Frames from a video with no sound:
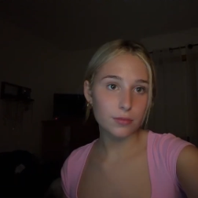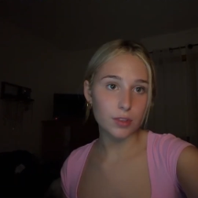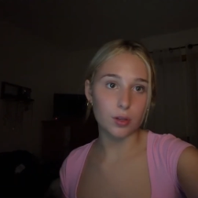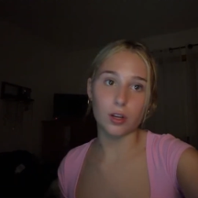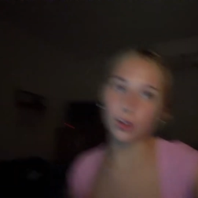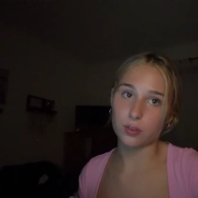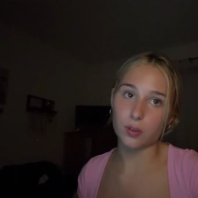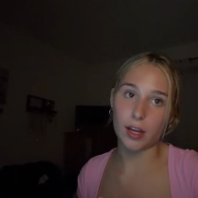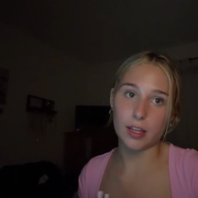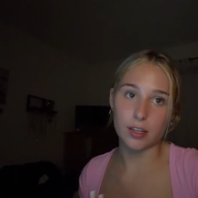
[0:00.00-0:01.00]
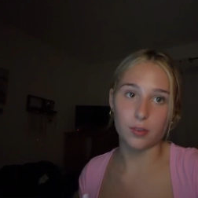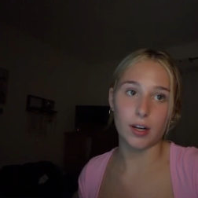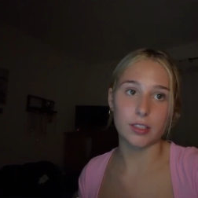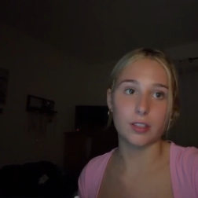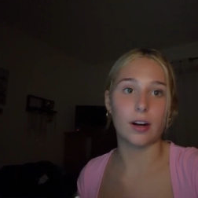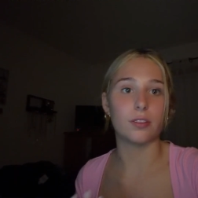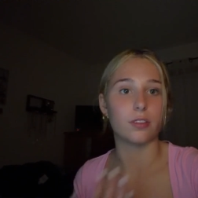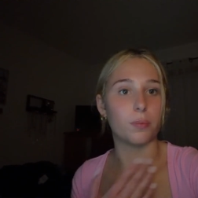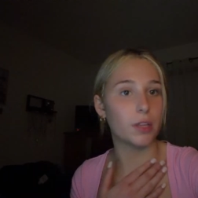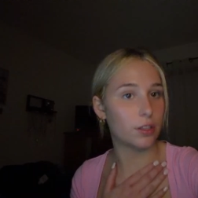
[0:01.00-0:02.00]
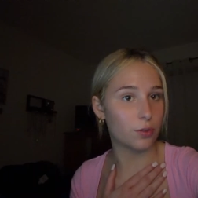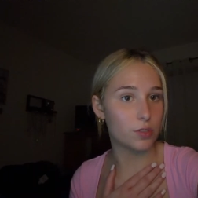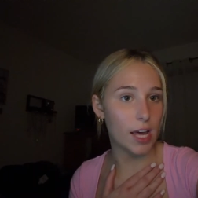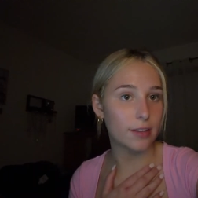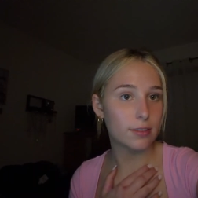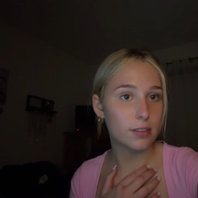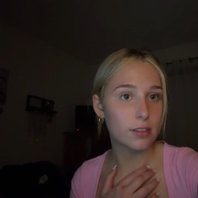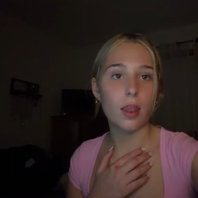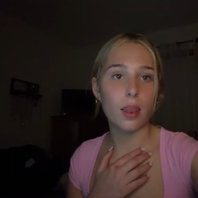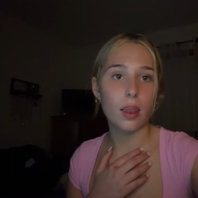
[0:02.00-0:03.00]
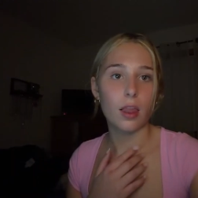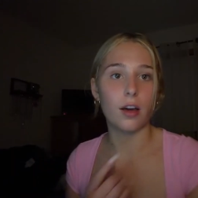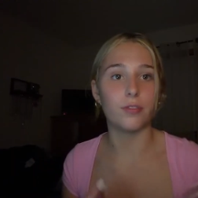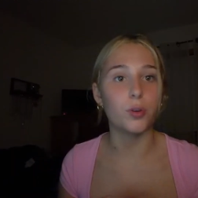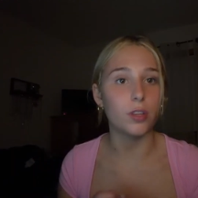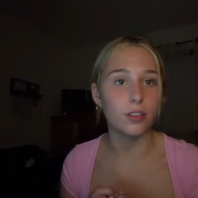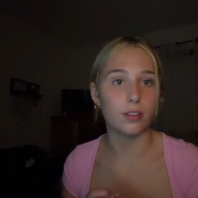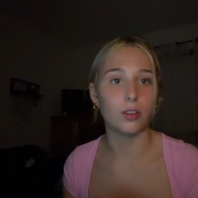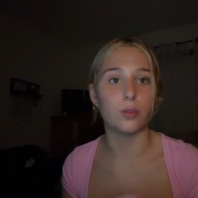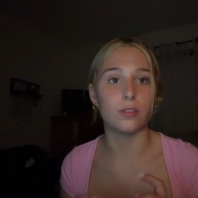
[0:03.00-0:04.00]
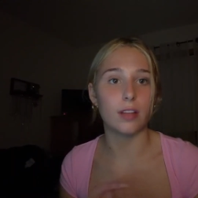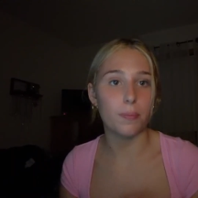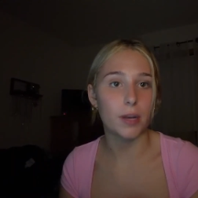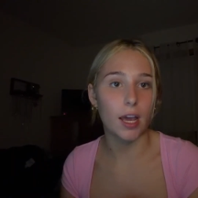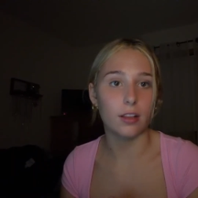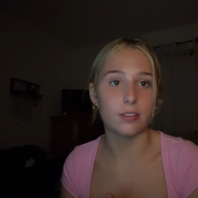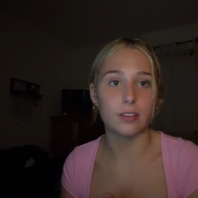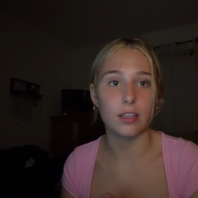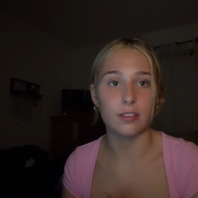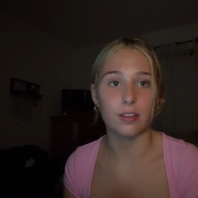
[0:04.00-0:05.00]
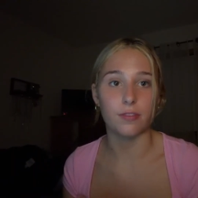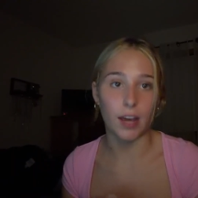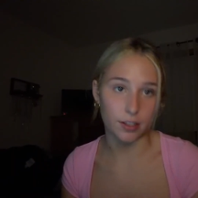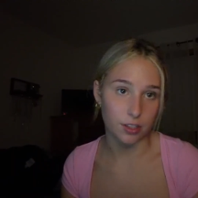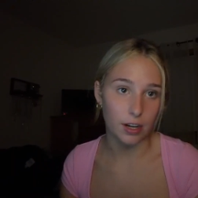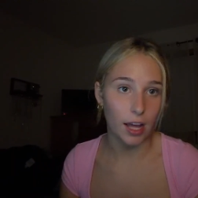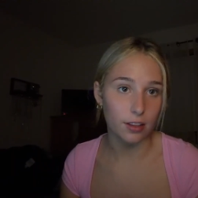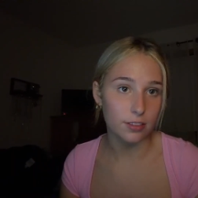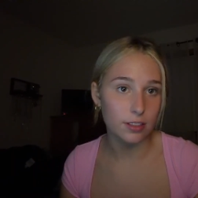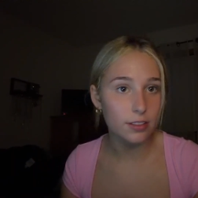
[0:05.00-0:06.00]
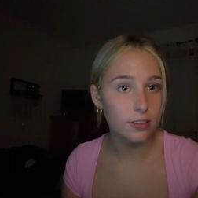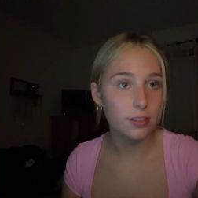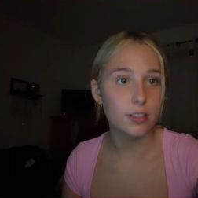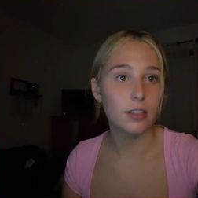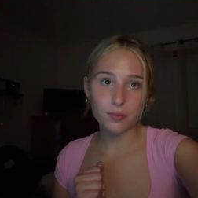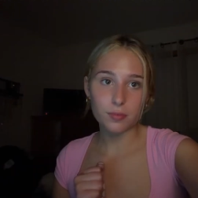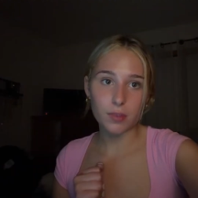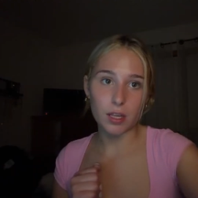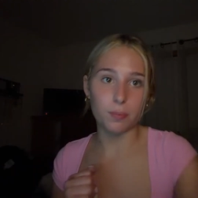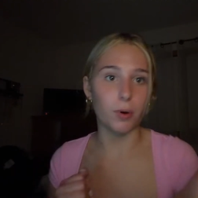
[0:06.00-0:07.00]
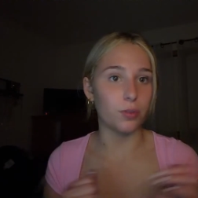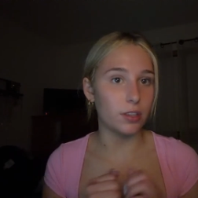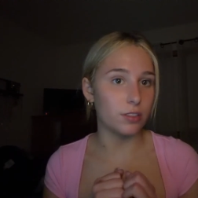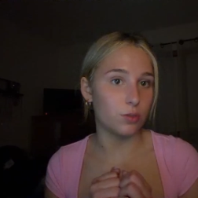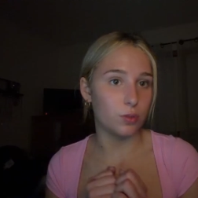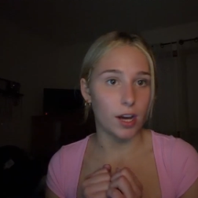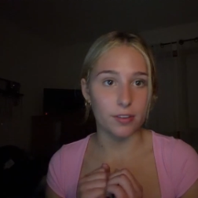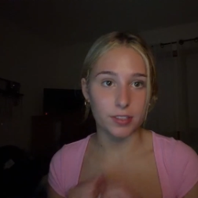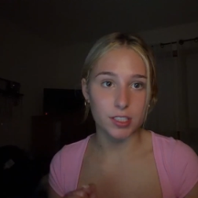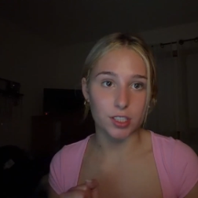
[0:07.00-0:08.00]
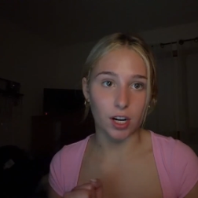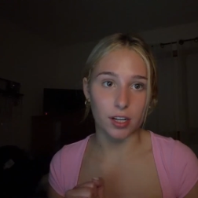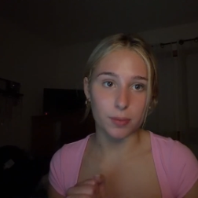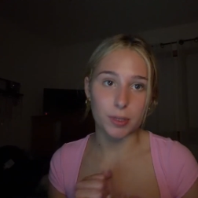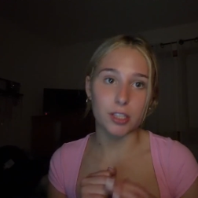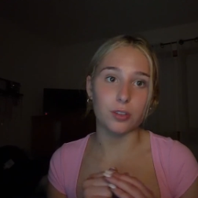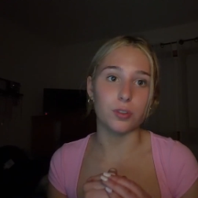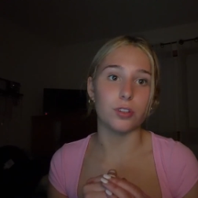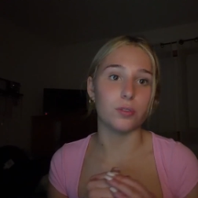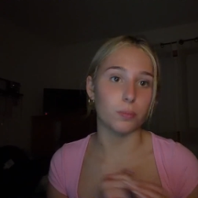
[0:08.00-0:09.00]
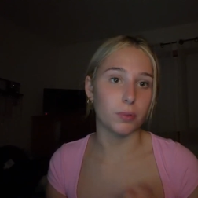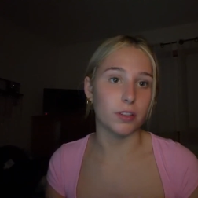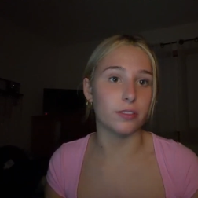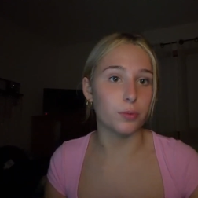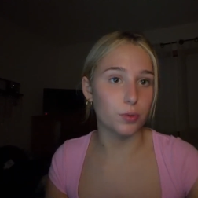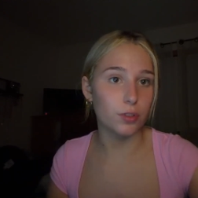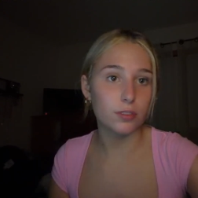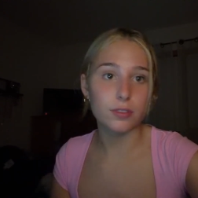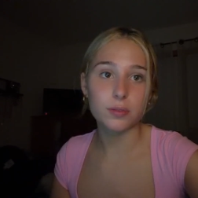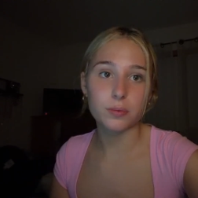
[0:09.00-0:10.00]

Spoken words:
You can also indirectly ground something through tests. A few of these include step analysis and factor analysis. If both of these do not fit into your argument, you can use implicit rules.